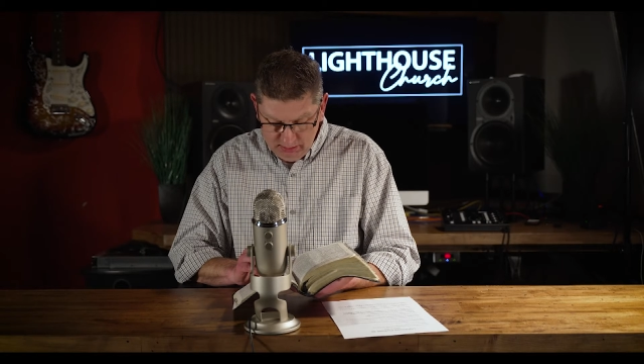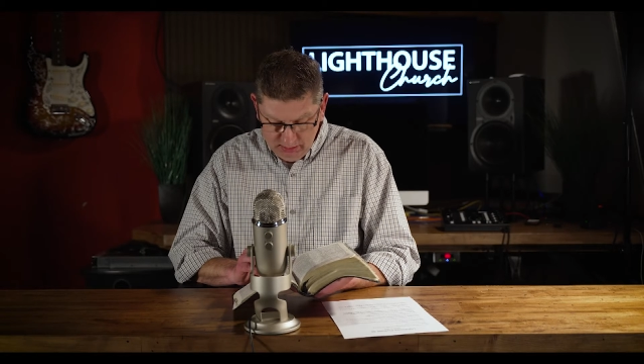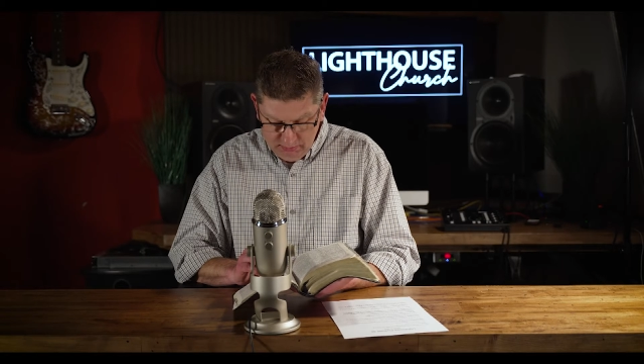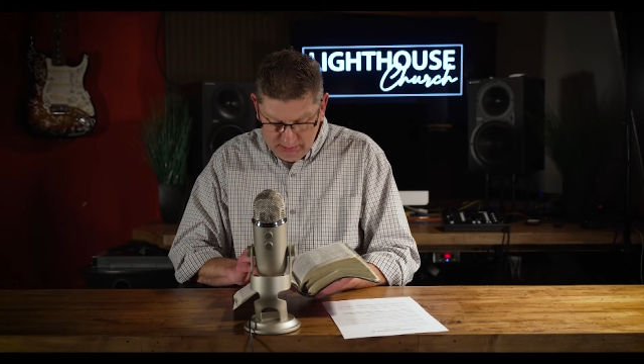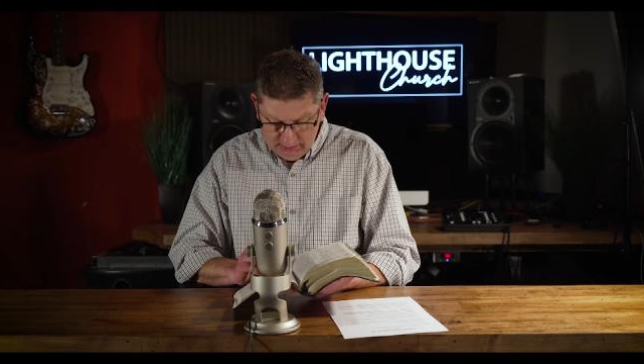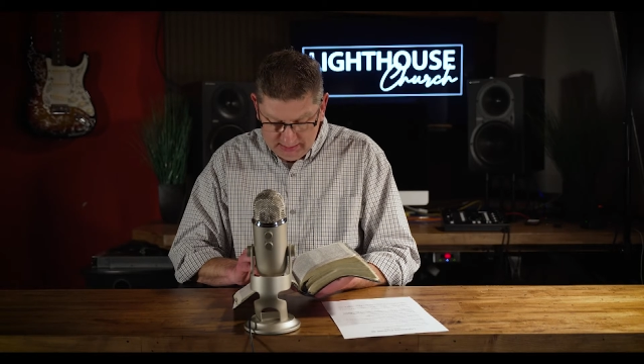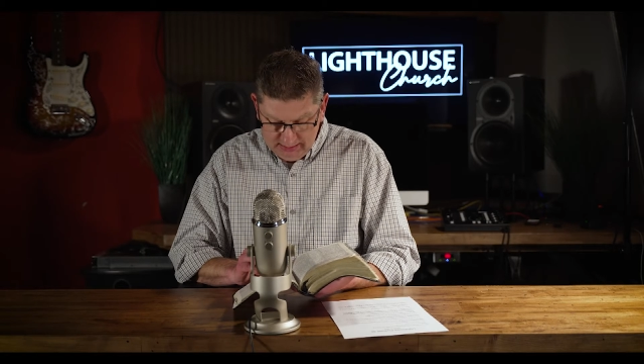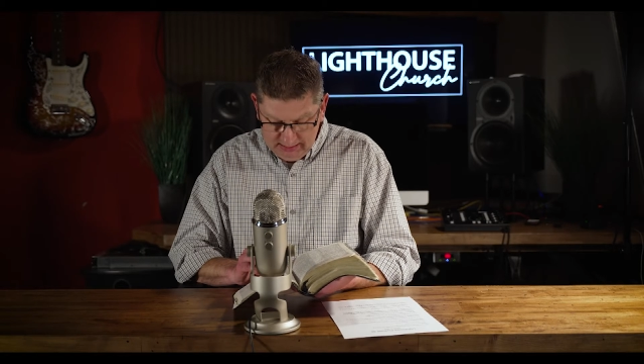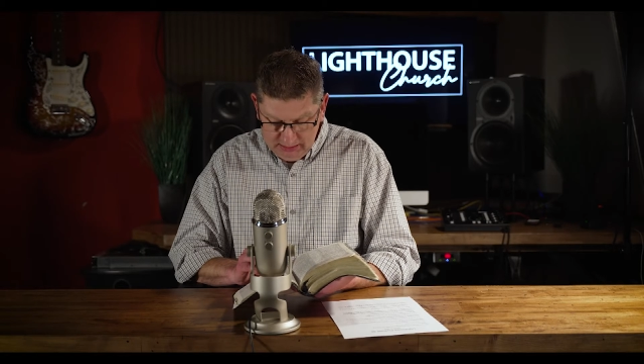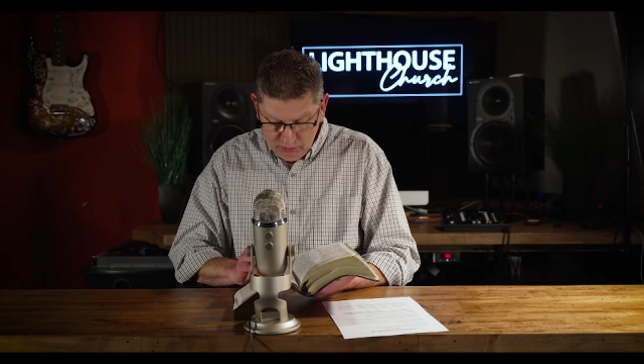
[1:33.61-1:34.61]
because
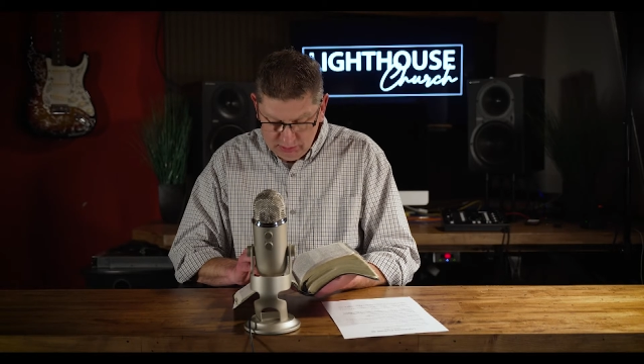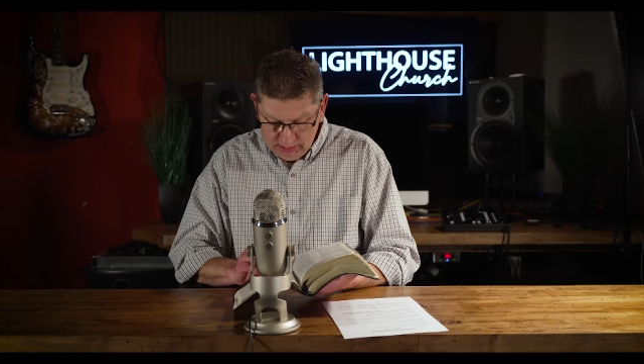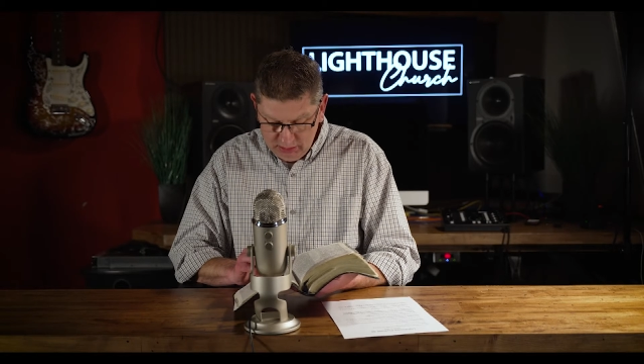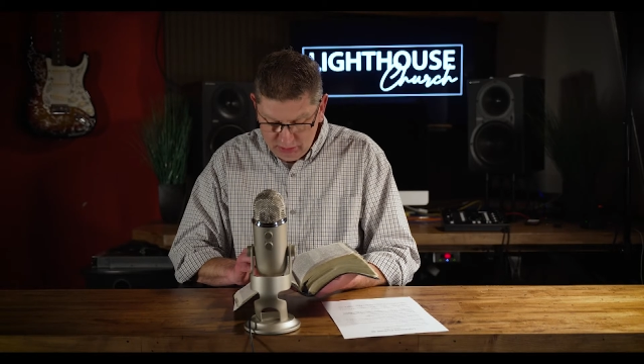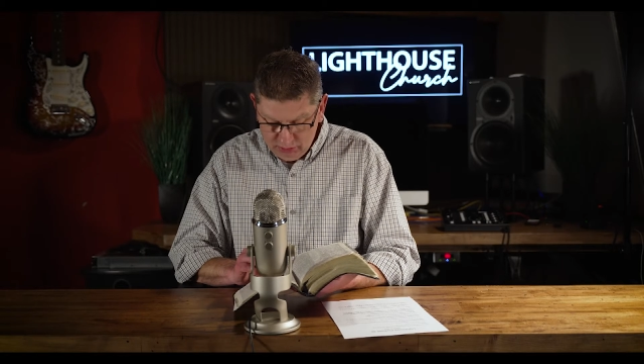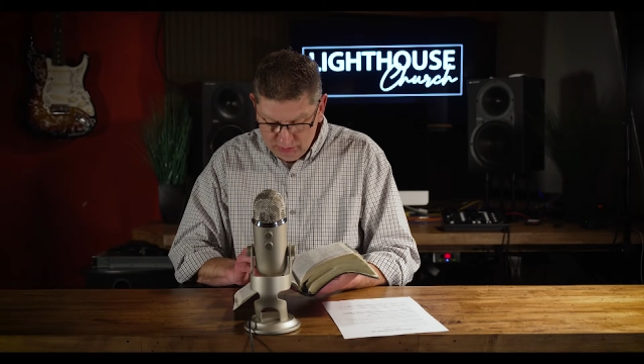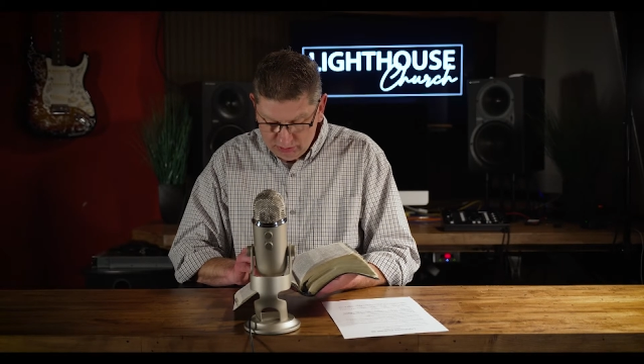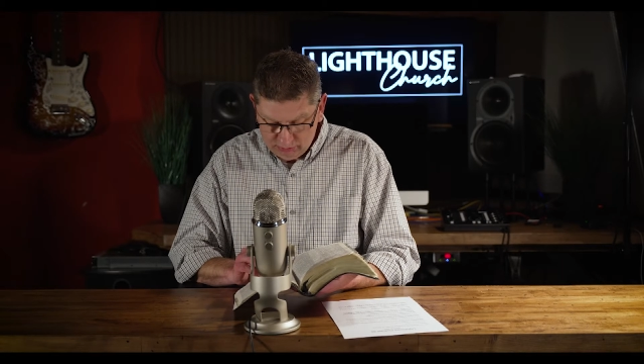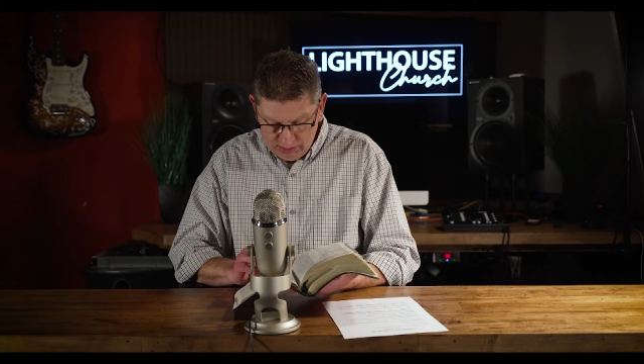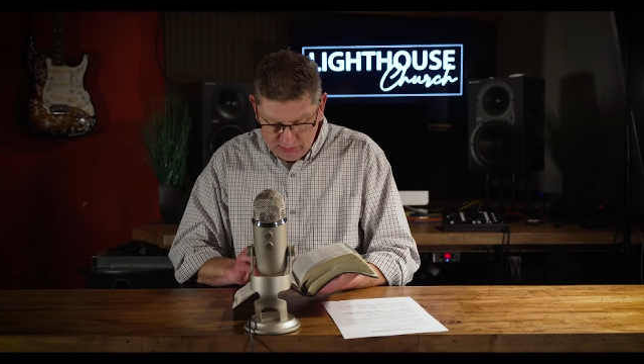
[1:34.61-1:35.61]
he who is in you is
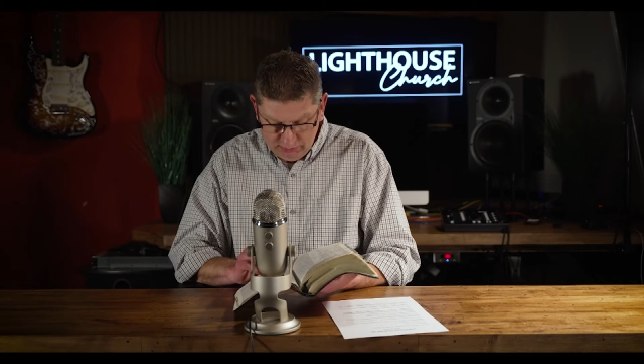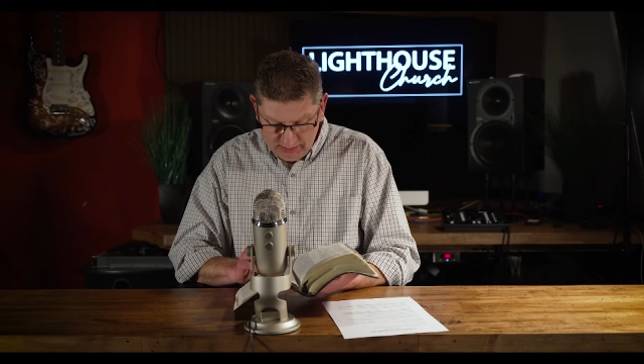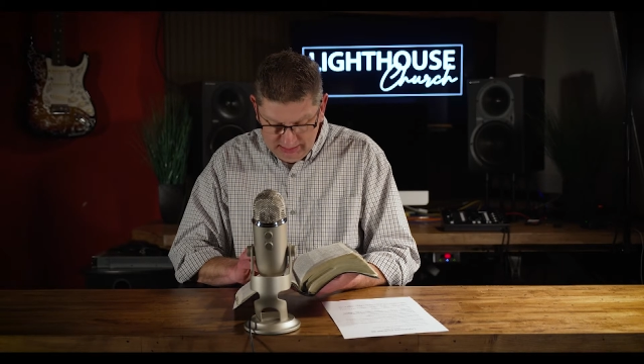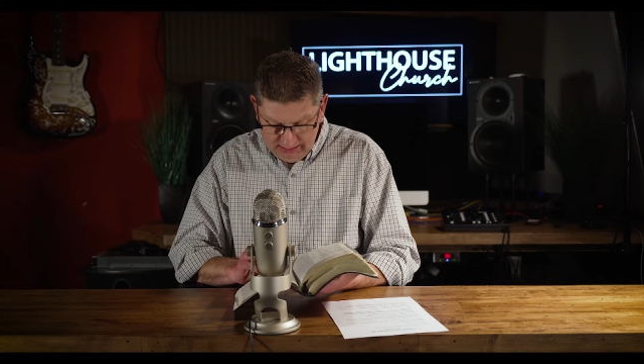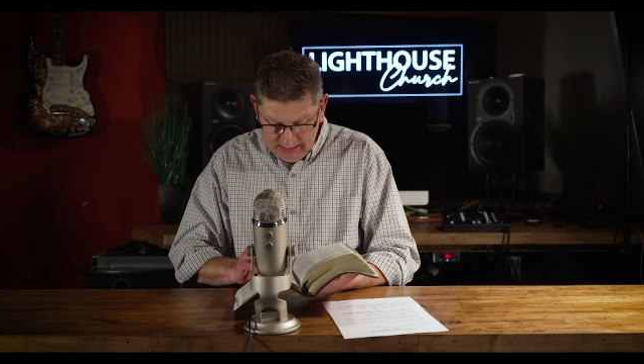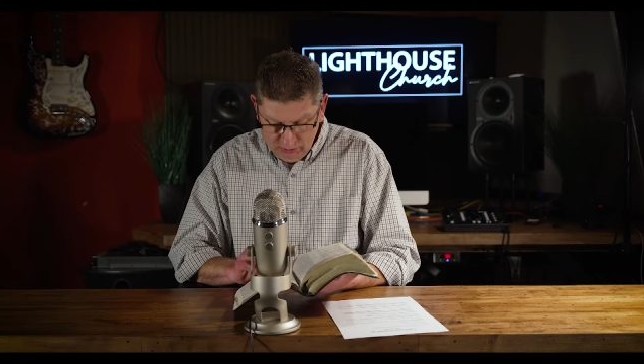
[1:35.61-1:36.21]
greater than he